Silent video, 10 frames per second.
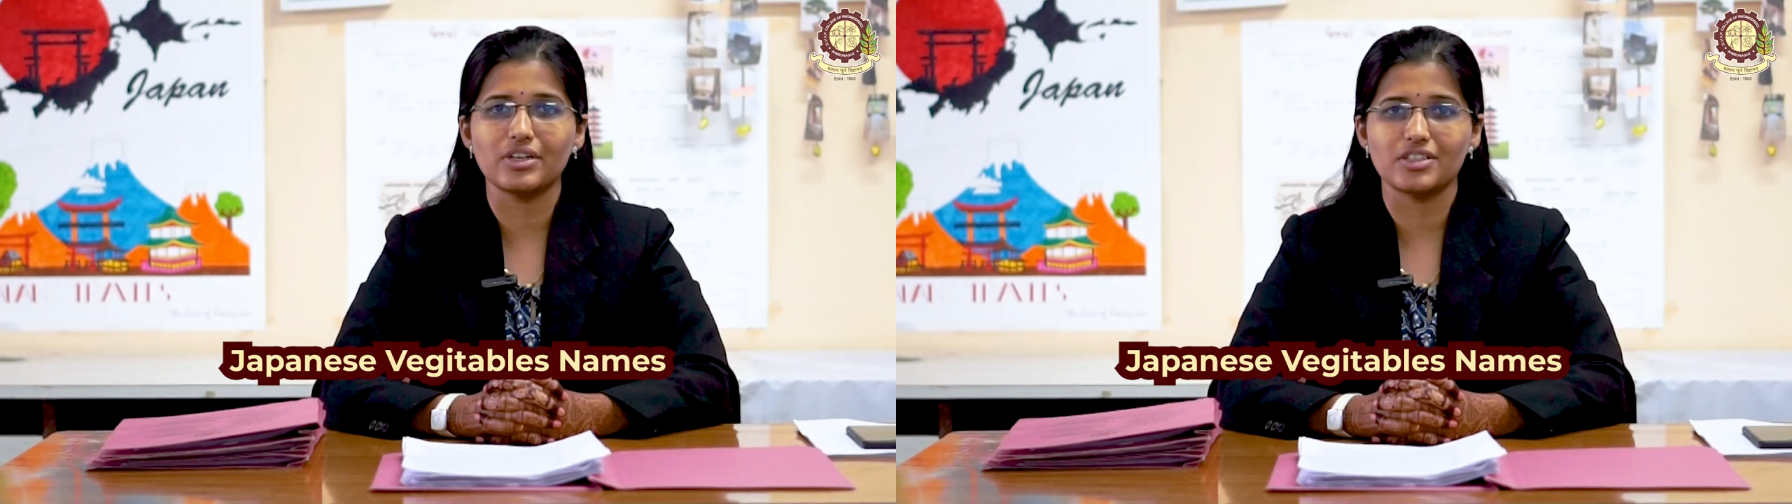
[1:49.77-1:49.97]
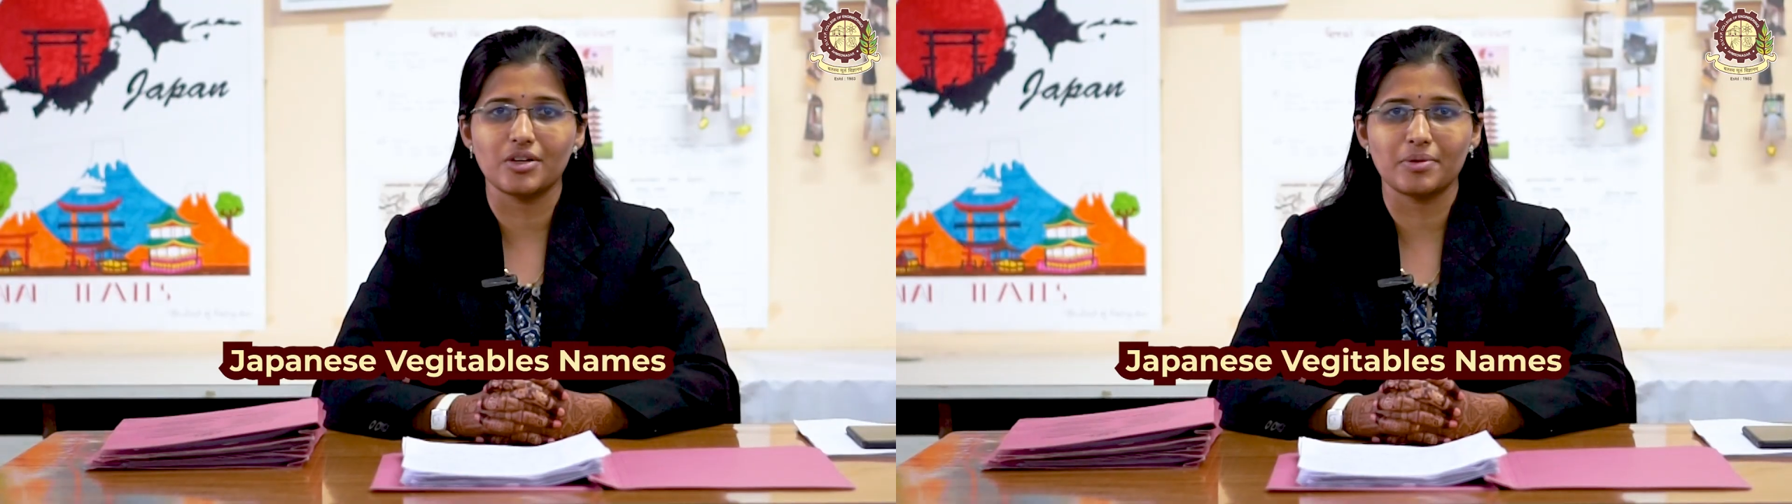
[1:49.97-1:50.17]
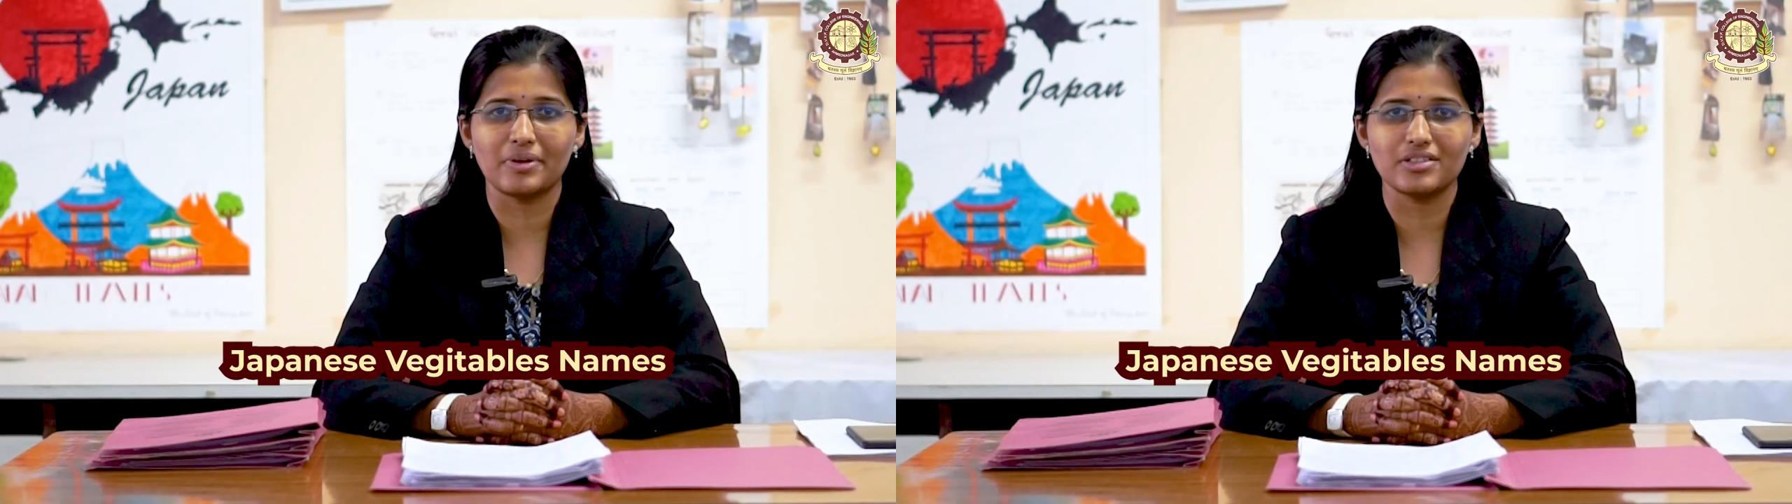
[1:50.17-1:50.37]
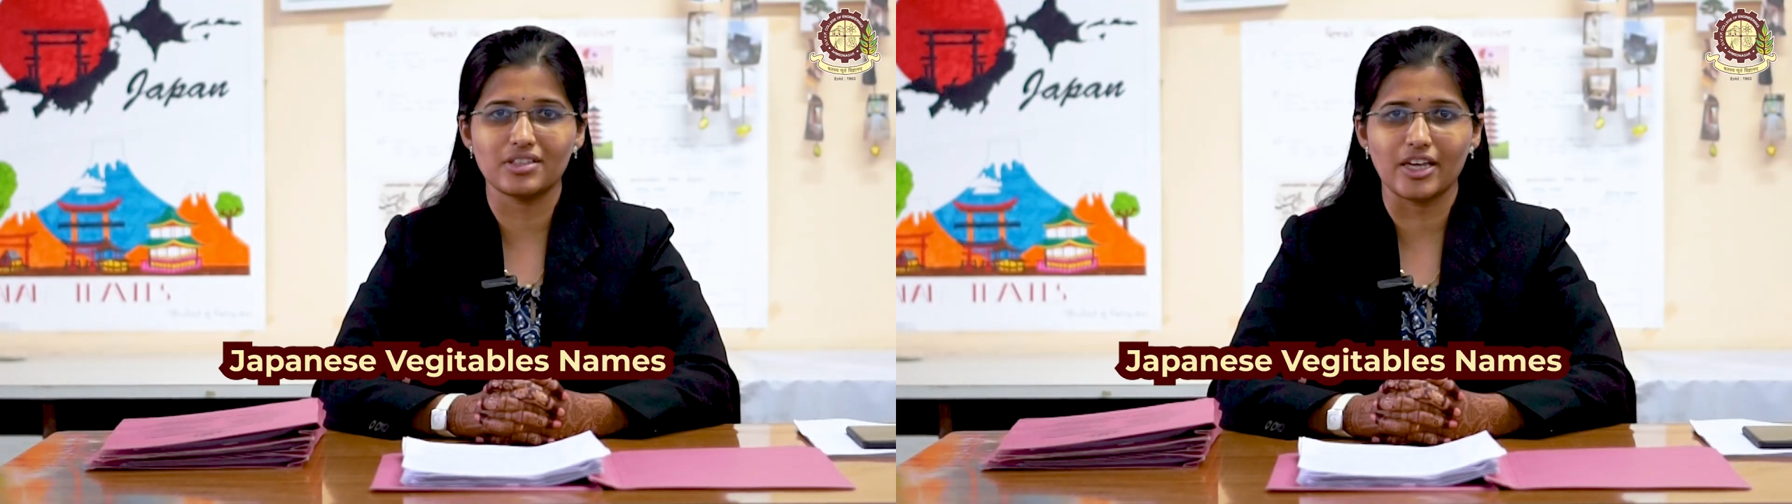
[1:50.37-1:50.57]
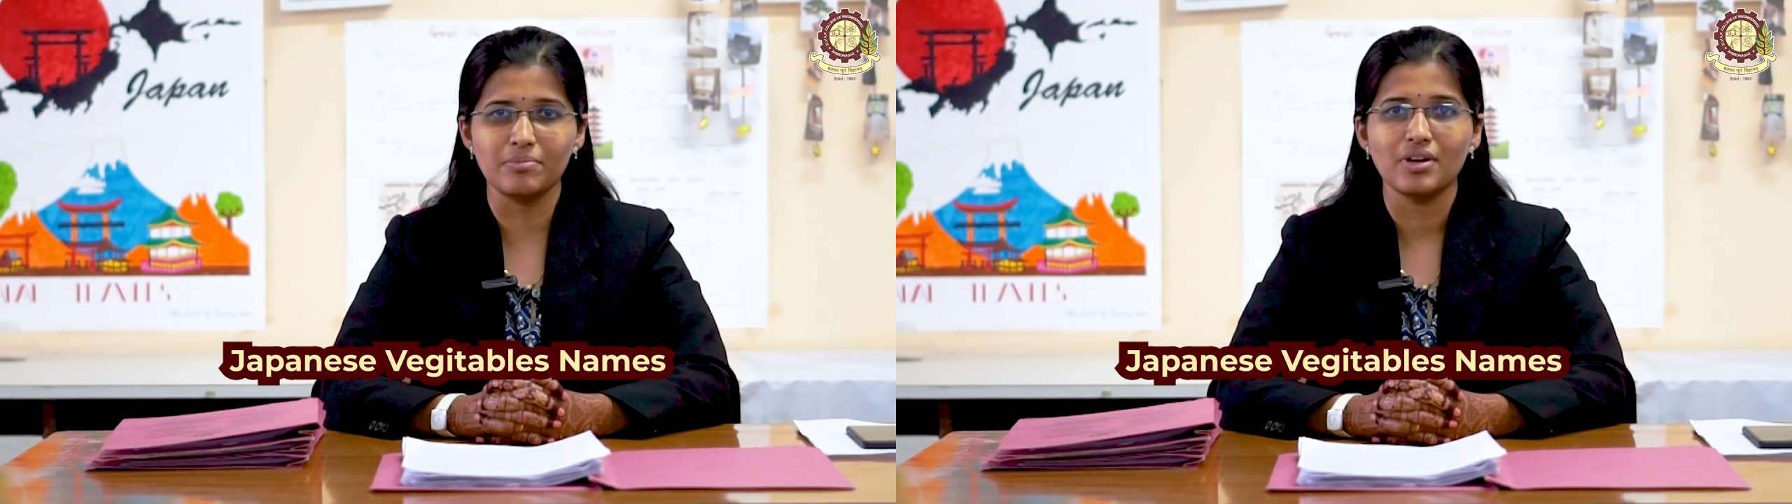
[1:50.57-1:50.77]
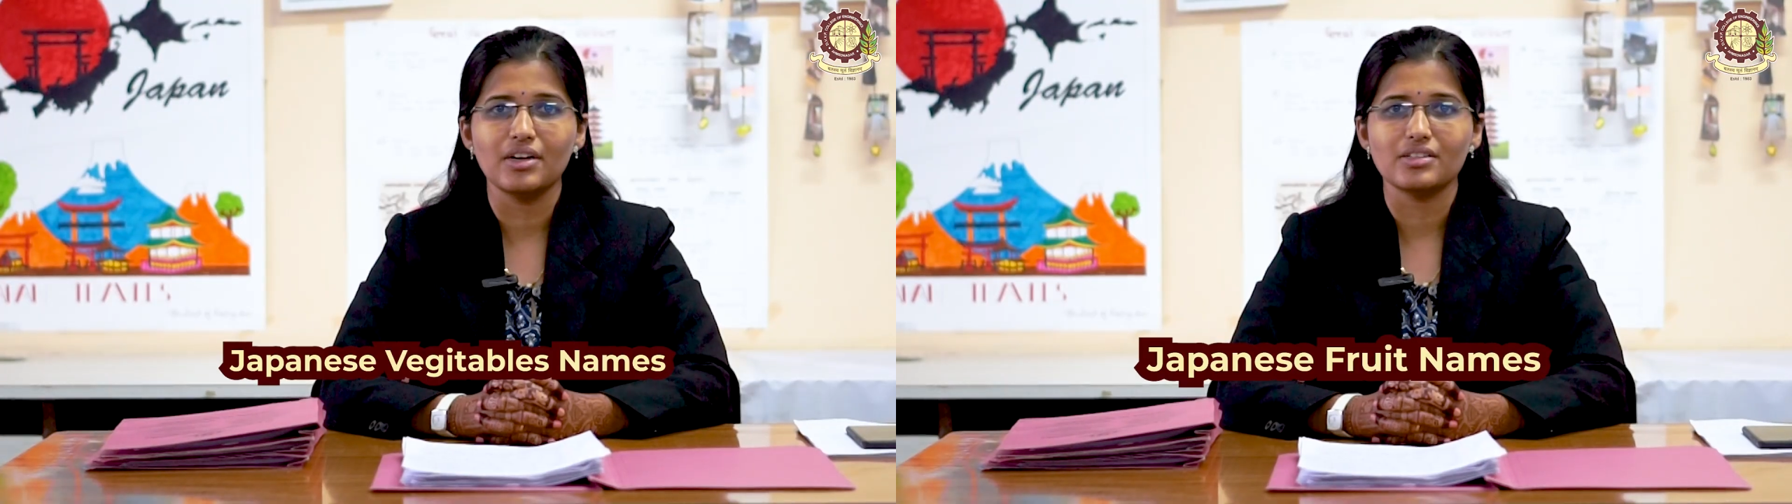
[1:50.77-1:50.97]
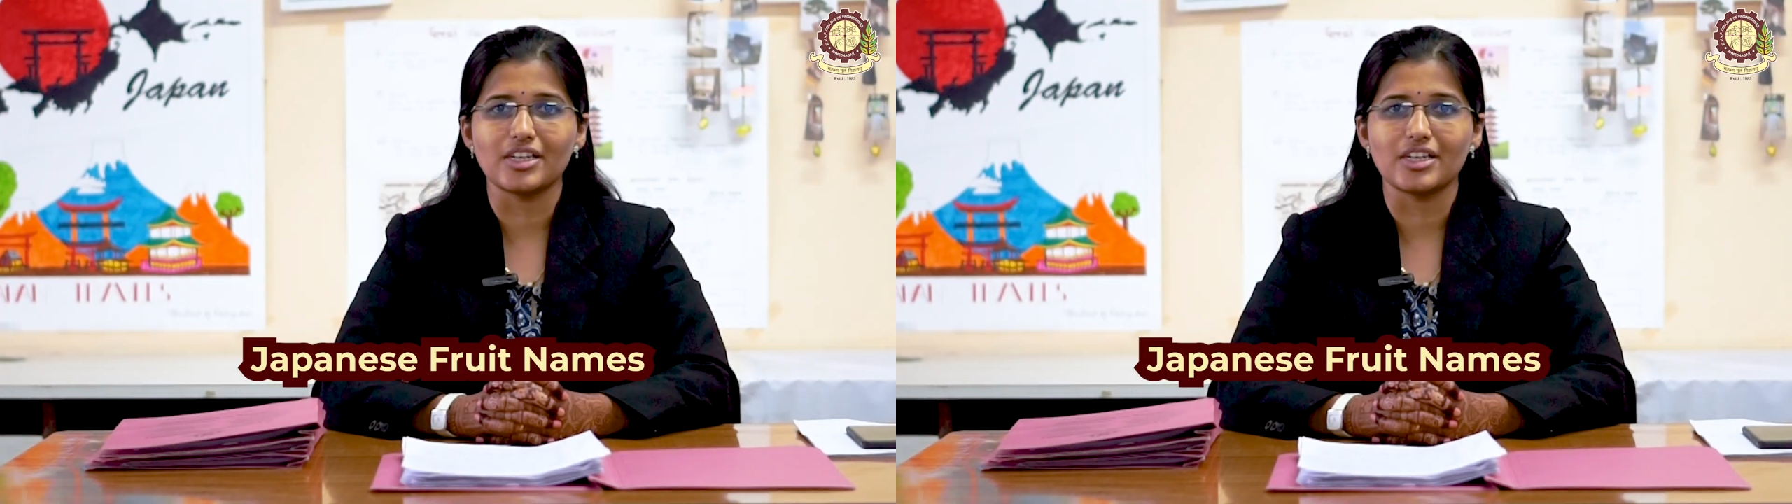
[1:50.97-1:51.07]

vegetables name,